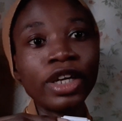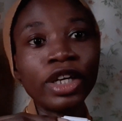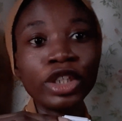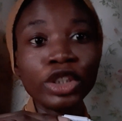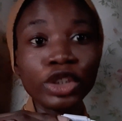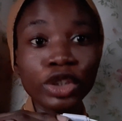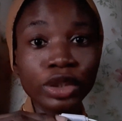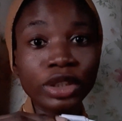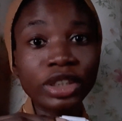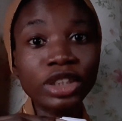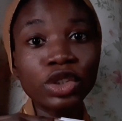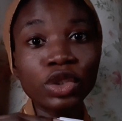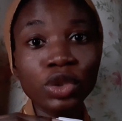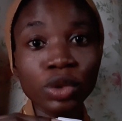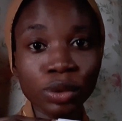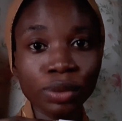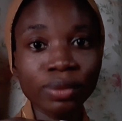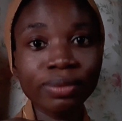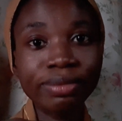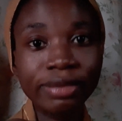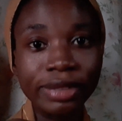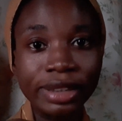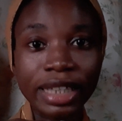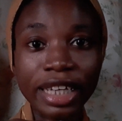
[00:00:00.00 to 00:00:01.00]
you need to
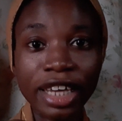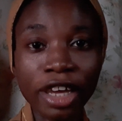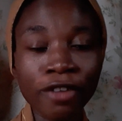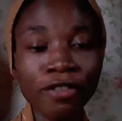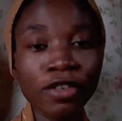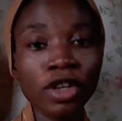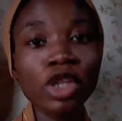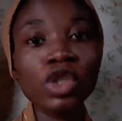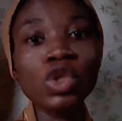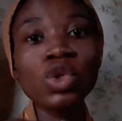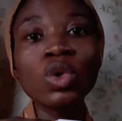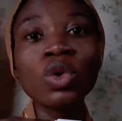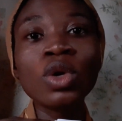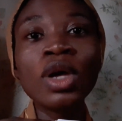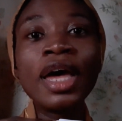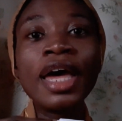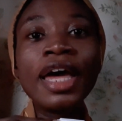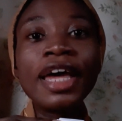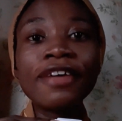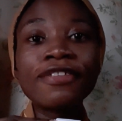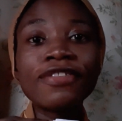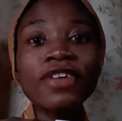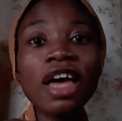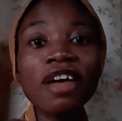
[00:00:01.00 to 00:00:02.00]
take care of it. So
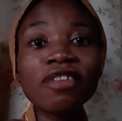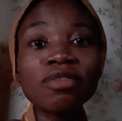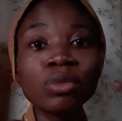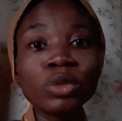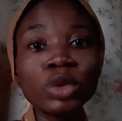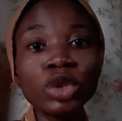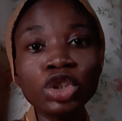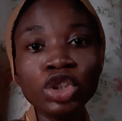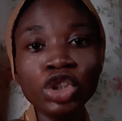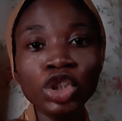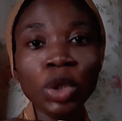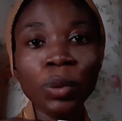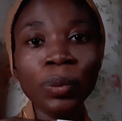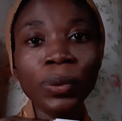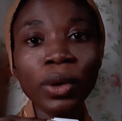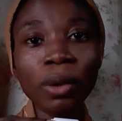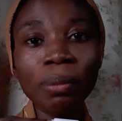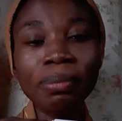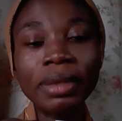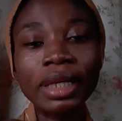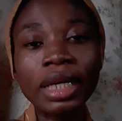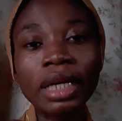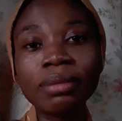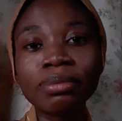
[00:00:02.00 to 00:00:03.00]
if you have moisture
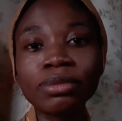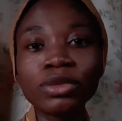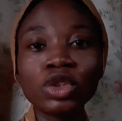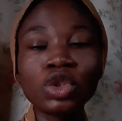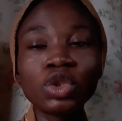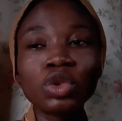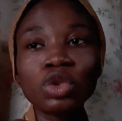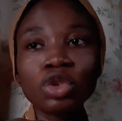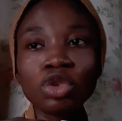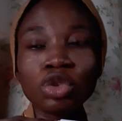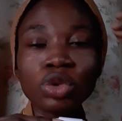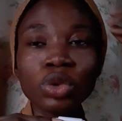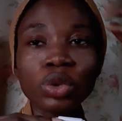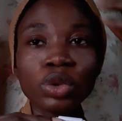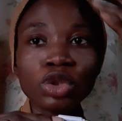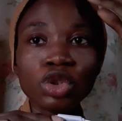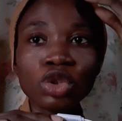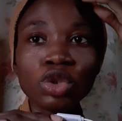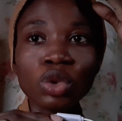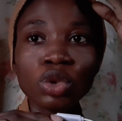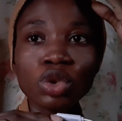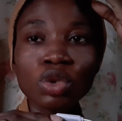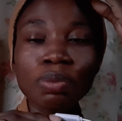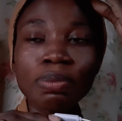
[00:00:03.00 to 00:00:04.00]
problem,
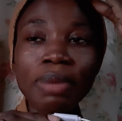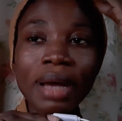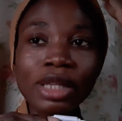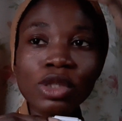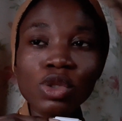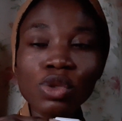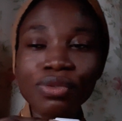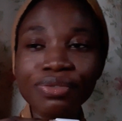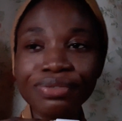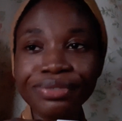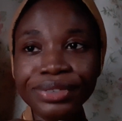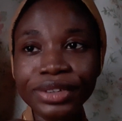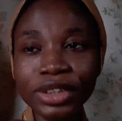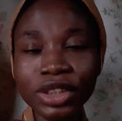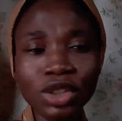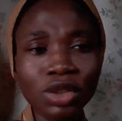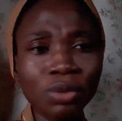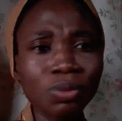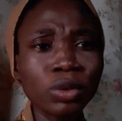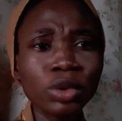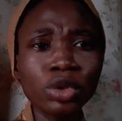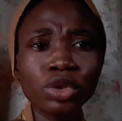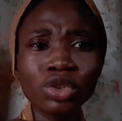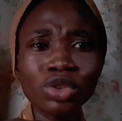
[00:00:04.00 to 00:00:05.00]
you battle freeze,
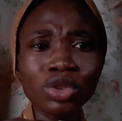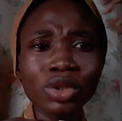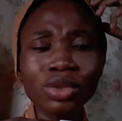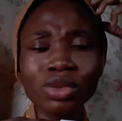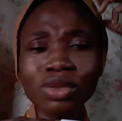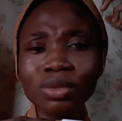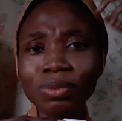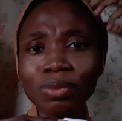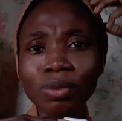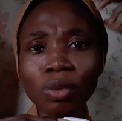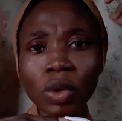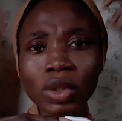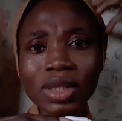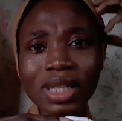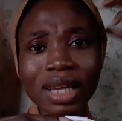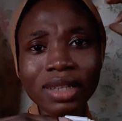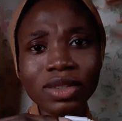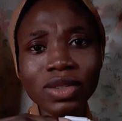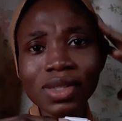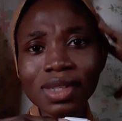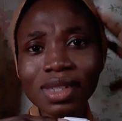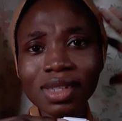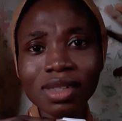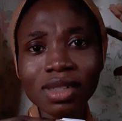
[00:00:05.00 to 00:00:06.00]
moisture, water
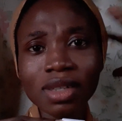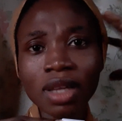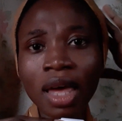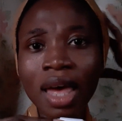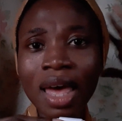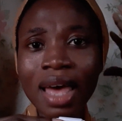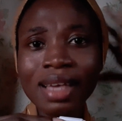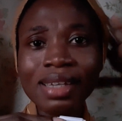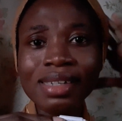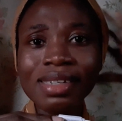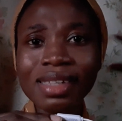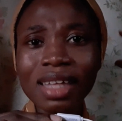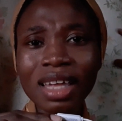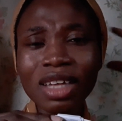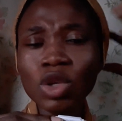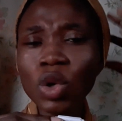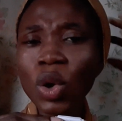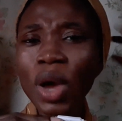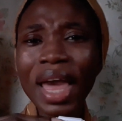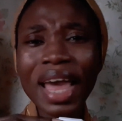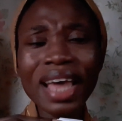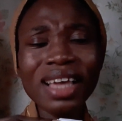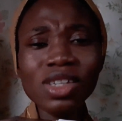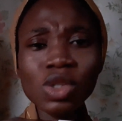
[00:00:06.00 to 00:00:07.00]
doesn't stay, your
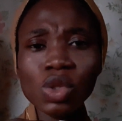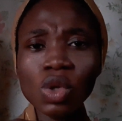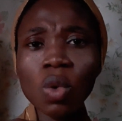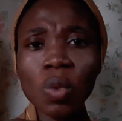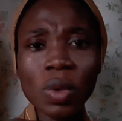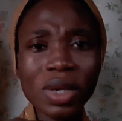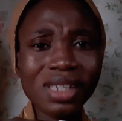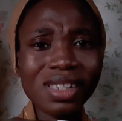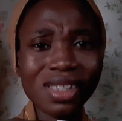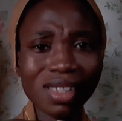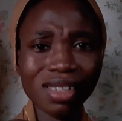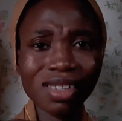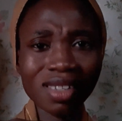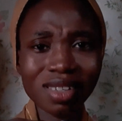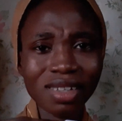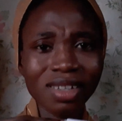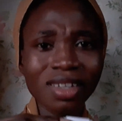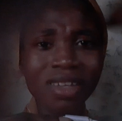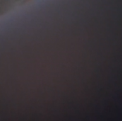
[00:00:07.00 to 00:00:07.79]
hair is always